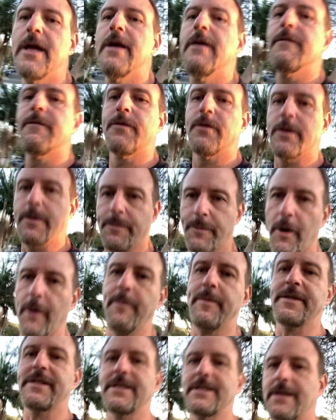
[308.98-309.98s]
For the
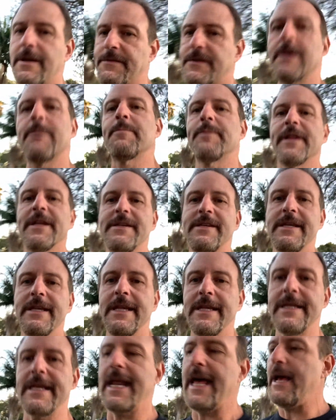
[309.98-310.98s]
purposes of simplicity
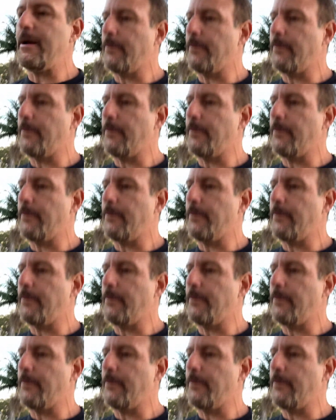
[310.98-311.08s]
today,